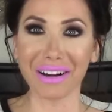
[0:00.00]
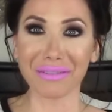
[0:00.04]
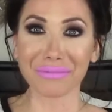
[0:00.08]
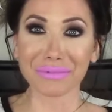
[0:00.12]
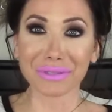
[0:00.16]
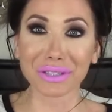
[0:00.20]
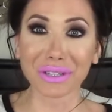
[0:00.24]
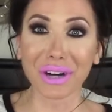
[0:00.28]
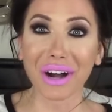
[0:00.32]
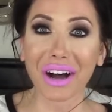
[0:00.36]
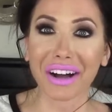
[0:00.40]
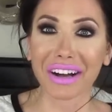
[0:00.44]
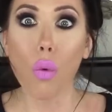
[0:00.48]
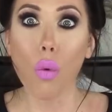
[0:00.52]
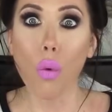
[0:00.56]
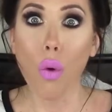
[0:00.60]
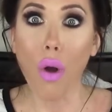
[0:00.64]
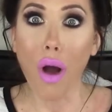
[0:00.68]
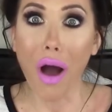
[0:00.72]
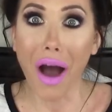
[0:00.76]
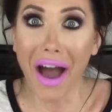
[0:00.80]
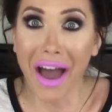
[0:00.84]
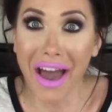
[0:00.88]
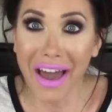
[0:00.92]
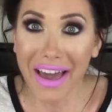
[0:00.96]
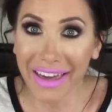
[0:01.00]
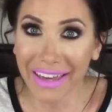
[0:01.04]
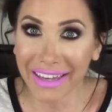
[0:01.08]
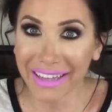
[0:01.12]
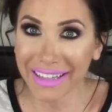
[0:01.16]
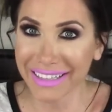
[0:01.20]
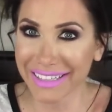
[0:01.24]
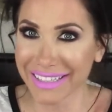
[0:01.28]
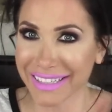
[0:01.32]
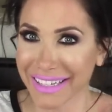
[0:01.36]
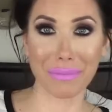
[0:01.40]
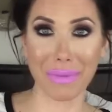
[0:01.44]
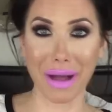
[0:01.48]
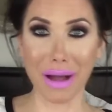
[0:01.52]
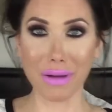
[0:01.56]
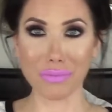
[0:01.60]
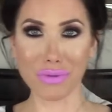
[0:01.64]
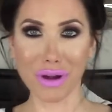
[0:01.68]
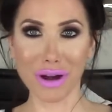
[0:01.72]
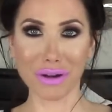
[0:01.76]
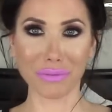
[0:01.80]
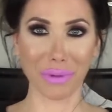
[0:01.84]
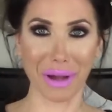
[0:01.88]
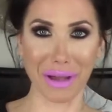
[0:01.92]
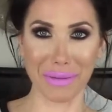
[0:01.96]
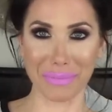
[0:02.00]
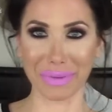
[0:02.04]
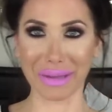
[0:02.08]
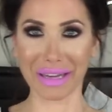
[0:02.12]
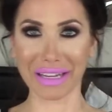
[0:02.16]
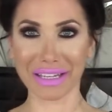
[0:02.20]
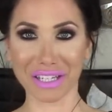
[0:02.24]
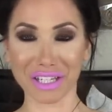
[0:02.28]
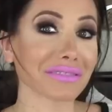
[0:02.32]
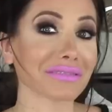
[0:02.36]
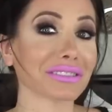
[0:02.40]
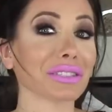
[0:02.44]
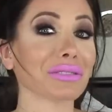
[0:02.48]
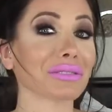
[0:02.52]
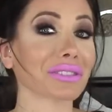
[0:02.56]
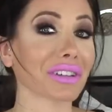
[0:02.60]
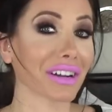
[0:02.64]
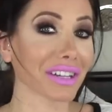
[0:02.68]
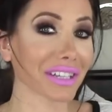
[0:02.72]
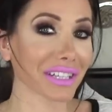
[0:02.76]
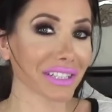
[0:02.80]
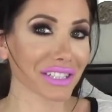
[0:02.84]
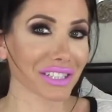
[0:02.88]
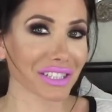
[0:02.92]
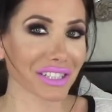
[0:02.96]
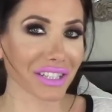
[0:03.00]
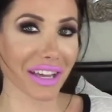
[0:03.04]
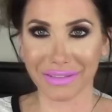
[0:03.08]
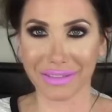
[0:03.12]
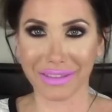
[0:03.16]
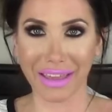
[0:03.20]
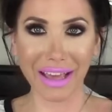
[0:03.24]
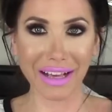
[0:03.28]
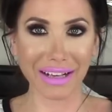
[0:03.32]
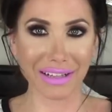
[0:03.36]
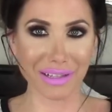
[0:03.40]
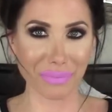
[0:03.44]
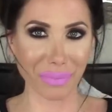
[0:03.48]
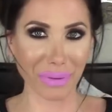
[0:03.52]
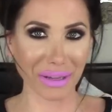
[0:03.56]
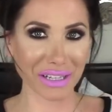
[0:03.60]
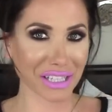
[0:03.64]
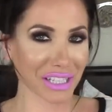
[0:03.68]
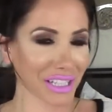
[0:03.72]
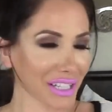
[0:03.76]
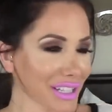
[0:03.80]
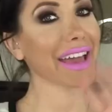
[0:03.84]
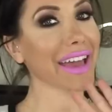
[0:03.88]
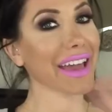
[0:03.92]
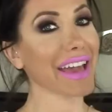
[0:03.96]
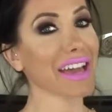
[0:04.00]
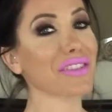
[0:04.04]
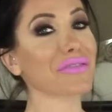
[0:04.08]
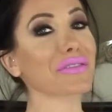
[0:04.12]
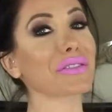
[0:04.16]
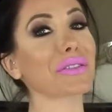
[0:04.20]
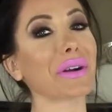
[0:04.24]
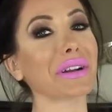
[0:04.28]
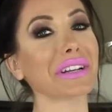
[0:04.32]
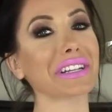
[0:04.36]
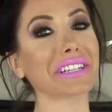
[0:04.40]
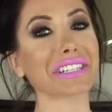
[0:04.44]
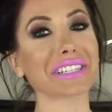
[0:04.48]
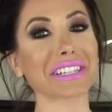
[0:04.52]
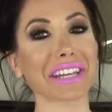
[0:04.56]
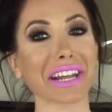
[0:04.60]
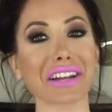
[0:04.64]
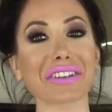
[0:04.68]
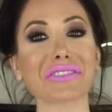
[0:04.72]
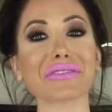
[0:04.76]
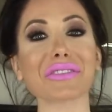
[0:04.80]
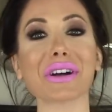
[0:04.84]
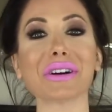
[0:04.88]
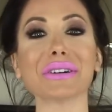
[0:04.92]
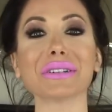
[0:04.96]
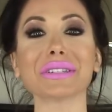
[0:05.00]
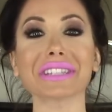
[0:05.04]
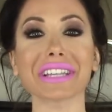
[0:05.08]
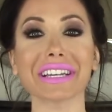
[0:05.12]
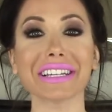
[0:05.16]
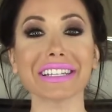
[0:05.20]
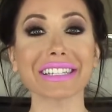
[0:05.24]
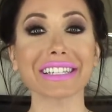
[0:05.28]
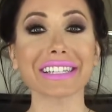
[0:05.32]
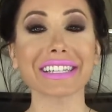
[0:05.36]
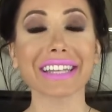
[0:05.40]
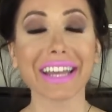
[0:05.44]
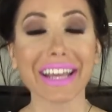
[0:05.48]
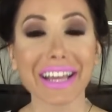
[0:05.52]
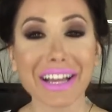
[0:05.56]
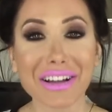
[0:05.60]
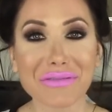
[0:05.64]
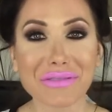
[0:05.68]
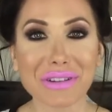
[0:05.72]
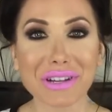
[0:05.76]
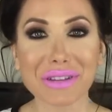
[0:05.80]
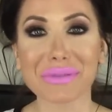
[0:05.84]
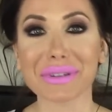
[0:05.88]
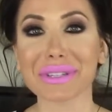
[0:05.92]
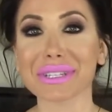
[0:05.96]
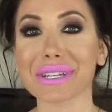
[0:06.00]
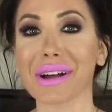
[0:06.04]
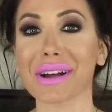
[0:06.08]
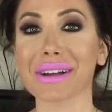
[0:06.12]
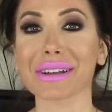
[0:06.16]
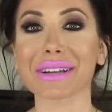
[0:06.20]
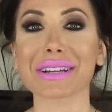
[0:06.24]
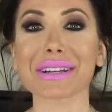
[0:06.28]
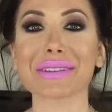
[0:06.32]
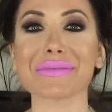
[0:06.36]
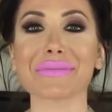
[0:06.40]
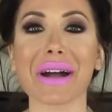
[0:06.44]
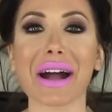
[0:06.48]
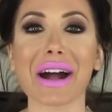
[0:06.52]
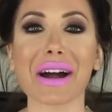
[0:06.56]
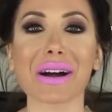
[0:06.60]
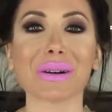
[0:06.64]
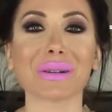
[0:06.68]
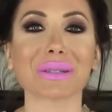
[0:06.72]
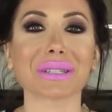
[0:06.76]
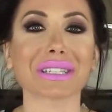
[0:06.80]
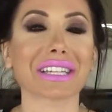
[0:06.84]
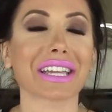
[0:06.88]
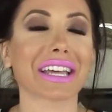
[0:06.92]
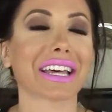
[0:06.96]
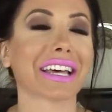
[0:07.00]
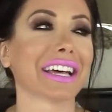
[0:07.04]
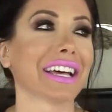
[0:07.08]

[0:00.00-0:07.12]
drunk. What? My runway, bitch. You talking shit? Thanks, bitches. Hey everyone, it's Channon Rose, and today I'm going to be talking about